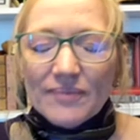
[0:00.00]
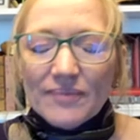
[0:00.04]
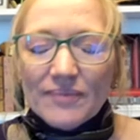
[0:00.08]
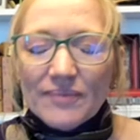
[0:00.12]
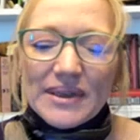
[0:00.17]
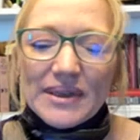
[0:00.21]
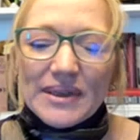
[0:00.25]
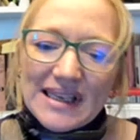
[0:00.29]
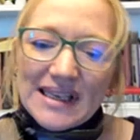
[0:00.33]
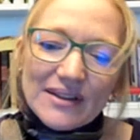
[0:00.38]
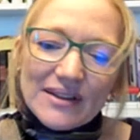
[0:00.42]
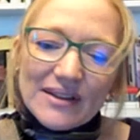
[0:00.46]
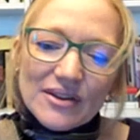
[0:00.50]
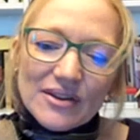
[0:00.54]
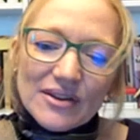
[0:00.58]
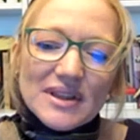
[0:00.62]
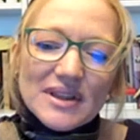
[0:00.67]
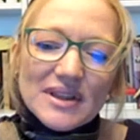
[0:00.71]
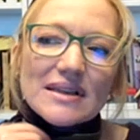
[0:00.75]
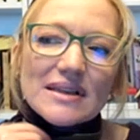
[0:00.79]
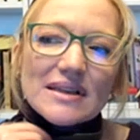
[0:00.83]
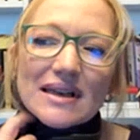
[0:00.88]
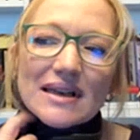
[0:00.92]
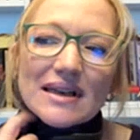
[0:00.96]
But the other
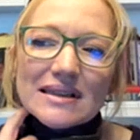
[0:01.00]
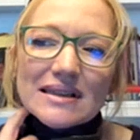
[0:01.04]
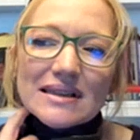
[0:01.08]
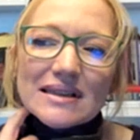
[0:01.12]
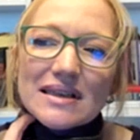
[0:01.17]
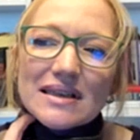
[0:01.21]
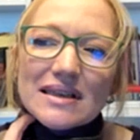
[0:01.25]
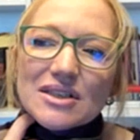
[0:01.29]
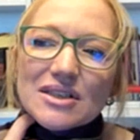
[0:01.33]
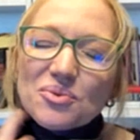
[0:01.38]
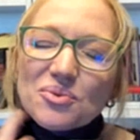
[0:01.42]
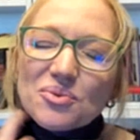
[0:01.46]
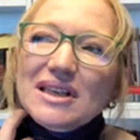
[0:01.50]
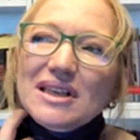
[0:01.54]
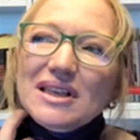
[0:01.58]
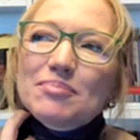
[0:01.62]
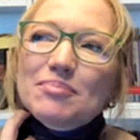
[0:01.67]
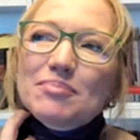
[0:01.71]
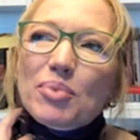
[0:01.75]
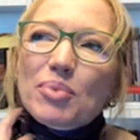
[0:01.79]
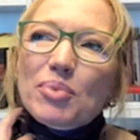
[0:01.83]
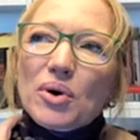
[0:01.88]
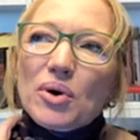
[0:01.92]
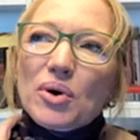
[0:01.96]
thing that I think is really
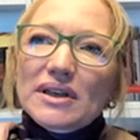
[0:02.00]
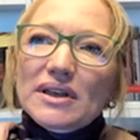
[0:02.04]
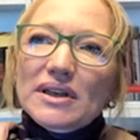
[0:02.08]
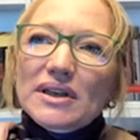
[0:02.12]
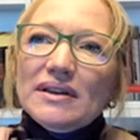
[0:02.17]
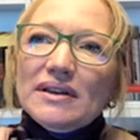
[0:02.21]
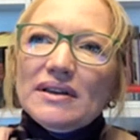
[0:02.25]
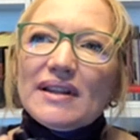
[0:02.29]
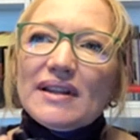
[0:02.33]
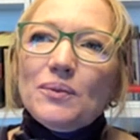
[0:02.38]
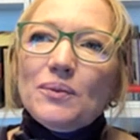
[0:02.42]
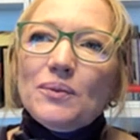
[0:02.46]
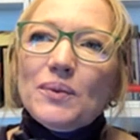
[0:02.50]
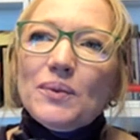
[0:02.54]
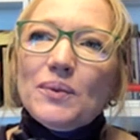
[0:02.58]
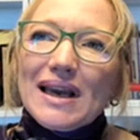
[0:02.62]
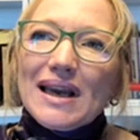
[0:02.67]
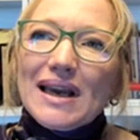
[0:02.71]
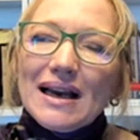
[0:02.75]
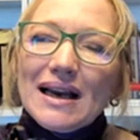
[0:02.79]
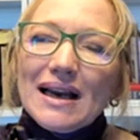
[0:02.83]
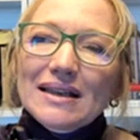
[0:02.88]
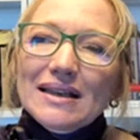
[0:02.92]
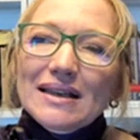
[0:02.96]
important that we
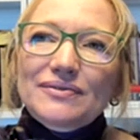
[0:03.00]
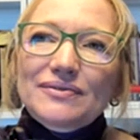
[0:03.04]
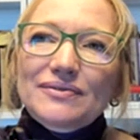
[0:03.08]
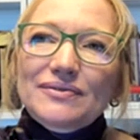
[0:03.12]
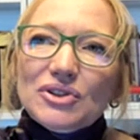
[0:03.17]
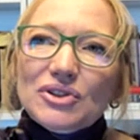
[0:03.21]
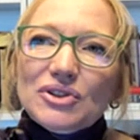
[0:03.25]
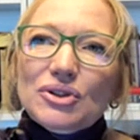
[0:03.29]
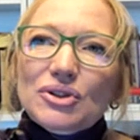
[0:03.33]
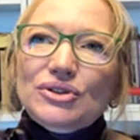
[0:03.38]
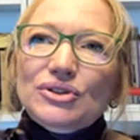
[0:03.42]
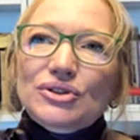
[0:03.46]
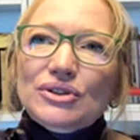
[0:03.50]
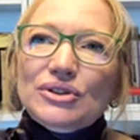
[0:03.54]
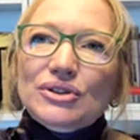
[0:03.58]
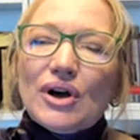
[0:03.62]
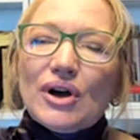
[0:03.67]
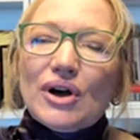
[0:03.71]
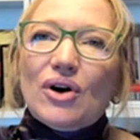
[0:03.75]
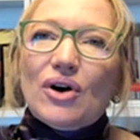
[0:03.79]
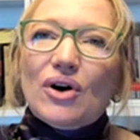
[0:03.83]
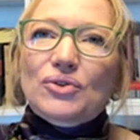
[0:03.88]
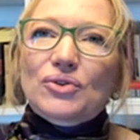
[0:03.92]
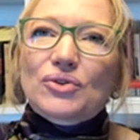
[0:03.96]
kind of learned
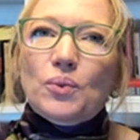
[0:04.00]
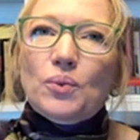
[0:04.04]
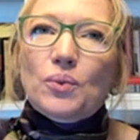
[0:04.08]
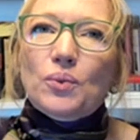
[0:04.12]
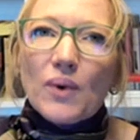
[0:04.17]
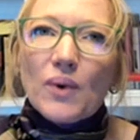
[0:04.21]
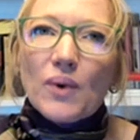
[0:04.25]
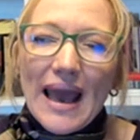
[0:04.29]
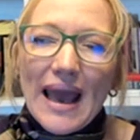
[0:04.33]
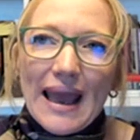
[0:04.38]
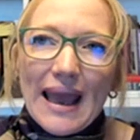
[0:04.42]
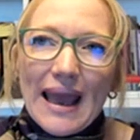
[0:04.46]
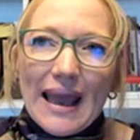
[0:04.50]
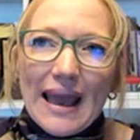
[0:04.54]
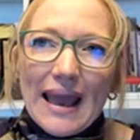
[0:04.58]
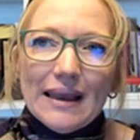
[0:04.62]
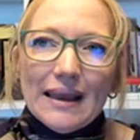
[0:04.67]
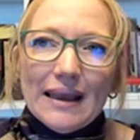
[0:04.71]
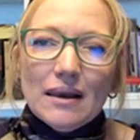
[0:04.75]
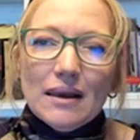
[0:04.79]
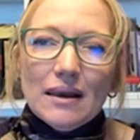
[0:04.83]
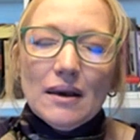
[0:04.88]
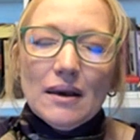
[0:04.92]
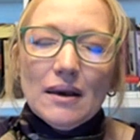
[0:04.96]
along the
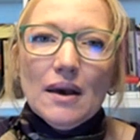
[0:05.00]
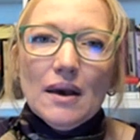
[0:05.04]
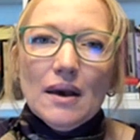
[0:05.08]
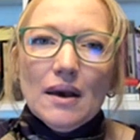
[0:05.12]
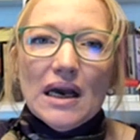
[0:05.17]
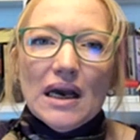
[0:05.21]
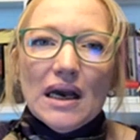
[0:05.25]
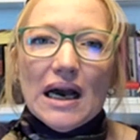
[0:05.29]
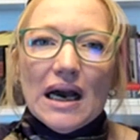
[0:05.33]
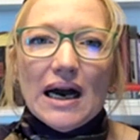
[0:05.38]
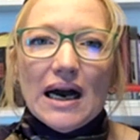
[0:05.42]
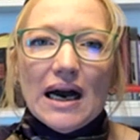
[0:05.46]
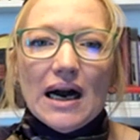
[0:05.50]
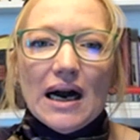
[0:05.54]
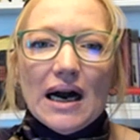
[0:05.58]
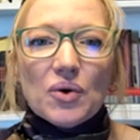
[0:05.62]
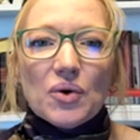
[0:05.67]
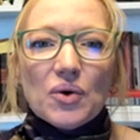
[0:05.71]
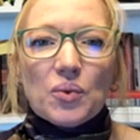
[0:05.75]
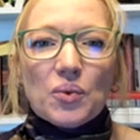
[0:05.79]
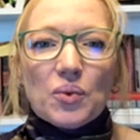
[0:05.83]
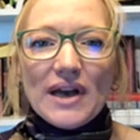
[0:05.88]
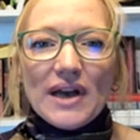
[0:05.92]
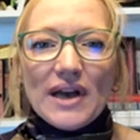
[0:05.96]
way
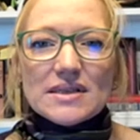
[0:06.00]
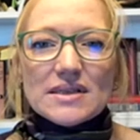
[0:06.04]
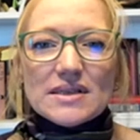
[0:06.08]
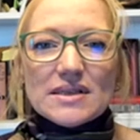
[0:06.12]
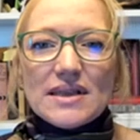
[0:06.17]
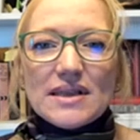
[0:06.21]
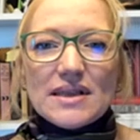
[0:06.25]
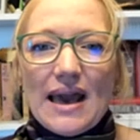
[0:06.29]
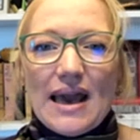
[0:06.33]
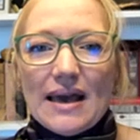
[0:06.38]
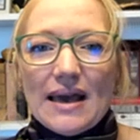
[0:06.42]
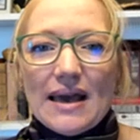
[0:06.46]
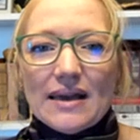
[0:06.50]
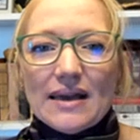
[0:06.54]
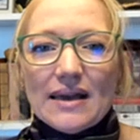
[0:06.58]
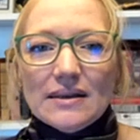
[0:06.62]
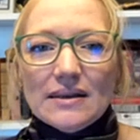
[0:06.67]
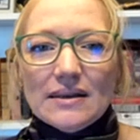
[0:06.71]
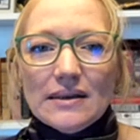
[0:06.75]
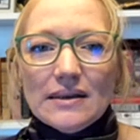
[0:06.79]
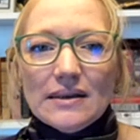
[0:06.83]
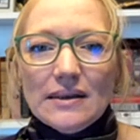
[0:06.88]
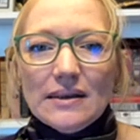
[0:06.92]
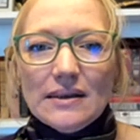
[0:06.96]
was that
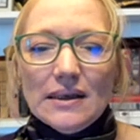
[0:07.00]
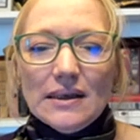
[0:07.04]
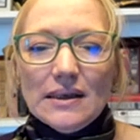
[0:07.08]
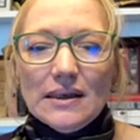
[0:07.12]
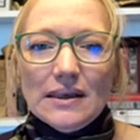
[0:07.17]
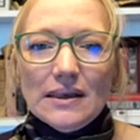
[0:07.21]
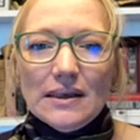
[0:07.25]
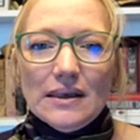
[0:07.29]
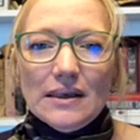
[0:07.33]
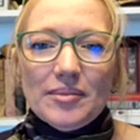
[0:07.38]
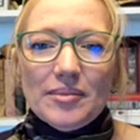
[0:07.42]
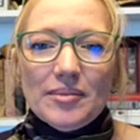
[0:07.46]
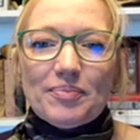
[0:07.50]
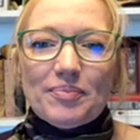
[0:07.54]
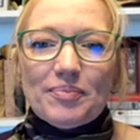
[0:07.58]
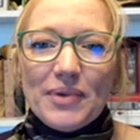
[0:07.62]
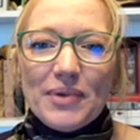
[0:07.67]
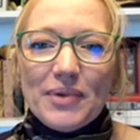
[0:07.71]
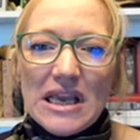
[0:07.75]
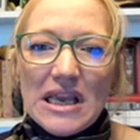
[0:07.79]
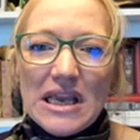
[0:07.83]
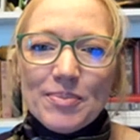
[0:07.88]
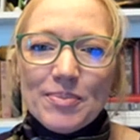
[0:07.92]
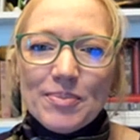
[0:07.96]

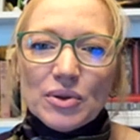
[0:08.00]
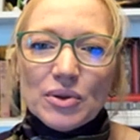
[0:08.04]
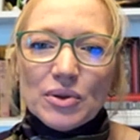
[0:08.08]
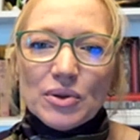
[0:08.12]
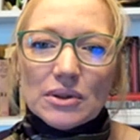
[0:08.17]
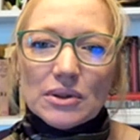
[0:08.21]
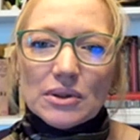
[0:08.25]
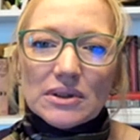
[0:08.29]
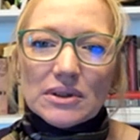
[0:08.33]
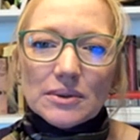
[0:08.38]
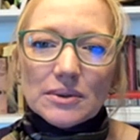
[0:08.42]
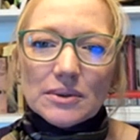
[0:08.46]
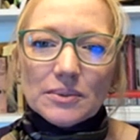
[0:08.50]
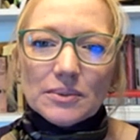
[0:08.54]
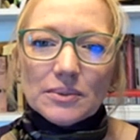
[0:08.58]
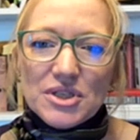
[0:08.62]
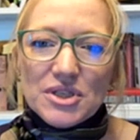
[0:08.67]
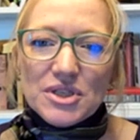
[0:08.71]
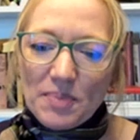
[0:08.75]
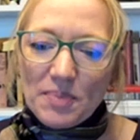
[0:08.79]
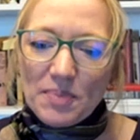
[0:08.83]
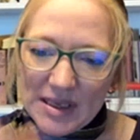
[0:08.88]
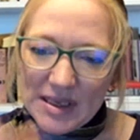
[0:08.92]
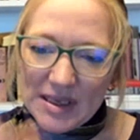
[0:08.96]

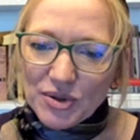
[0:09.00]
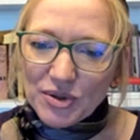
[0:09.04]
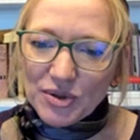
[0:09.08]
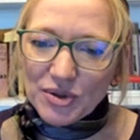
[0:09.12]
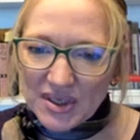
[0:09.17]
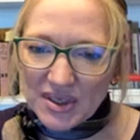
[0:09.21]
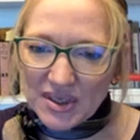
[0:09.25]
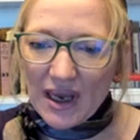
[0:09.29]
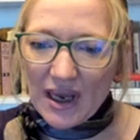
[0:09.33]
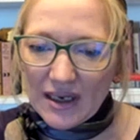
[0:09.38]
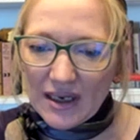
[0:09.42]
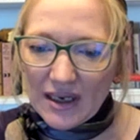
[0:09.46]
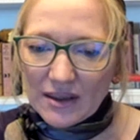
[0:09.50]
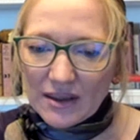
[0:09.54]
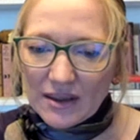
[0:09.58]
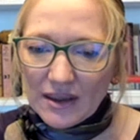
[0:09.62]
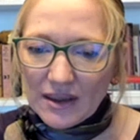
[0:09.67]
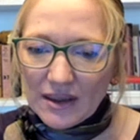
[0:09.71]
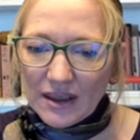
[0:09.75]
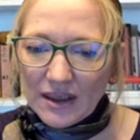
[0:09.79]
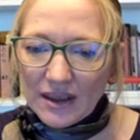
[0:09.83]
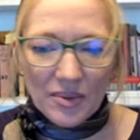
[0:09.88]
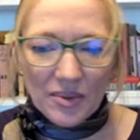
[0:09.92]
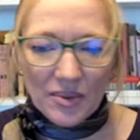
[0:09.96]
the people side.
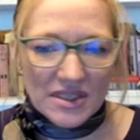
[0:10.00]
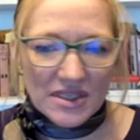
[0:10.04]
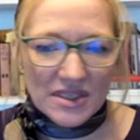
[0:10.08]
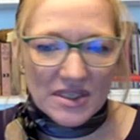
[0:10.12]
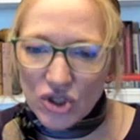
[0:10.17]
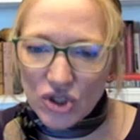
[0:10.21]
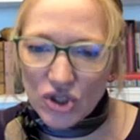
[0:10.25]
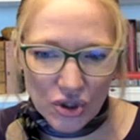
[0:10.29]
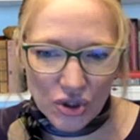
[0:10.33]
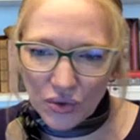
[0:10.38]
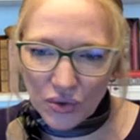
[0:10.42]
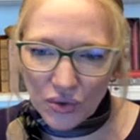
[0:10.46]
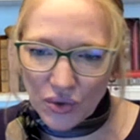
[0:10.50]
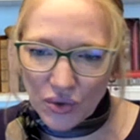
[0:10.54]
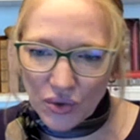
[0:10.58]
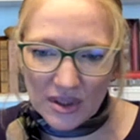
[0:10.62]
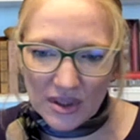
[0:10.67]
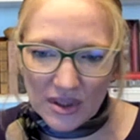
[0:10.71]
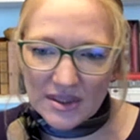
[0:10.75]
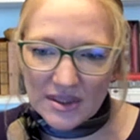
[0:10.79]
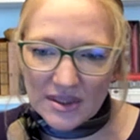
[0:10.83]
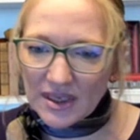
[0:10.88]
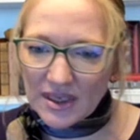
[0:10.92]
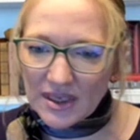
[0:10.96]
It wasn't the
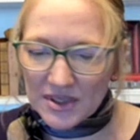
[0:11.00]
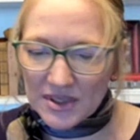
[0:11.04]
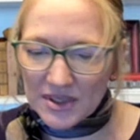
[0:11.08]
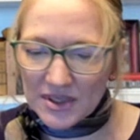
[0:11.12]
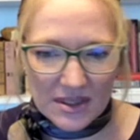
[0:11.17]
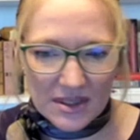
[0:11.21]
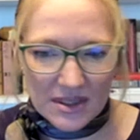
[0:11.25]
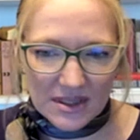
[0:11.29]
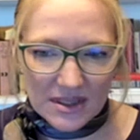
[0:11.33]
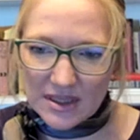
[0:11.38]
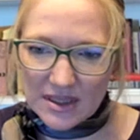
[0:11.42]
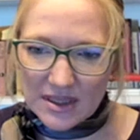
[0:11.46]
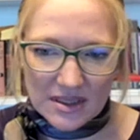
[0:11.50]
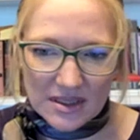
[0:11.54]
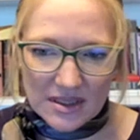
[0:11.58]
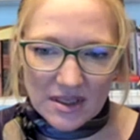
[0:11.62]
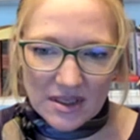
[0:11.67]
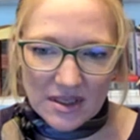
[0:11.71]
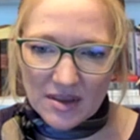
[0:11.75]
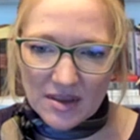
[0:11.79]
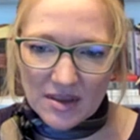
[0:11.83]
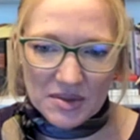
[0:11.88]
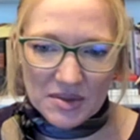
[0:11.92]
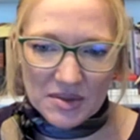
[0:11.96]
tools, it wasn't the
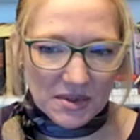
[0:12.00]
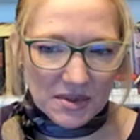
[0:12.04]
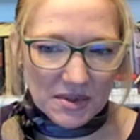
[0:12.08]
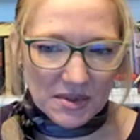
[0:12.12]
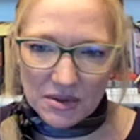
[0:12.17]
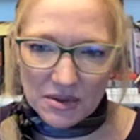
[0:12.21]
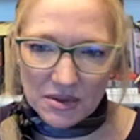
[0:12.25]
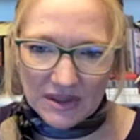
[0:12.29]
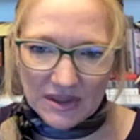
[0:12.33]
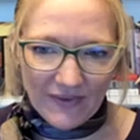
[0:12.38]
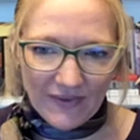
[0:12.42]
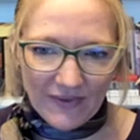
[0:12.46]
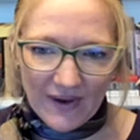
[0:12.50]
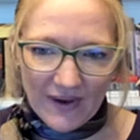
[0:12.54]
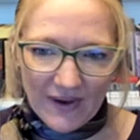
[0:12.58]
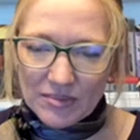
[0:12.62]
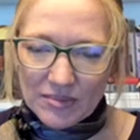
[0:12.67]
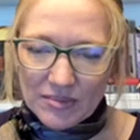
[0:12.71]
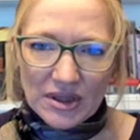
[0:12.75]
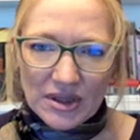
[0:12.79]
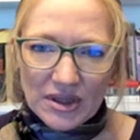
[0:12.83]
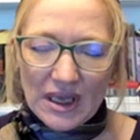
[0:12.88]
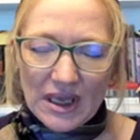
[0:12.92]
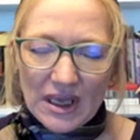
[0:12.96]
systems. We're totally fine
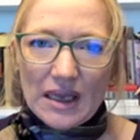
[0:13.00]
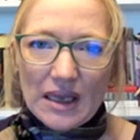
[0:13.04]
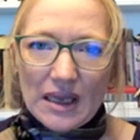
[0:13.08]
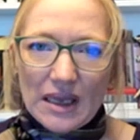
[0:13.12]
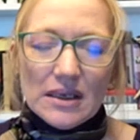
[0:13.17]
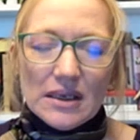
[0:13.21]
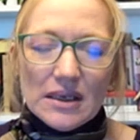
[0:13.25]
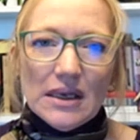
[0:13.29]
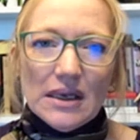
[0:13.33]
with that.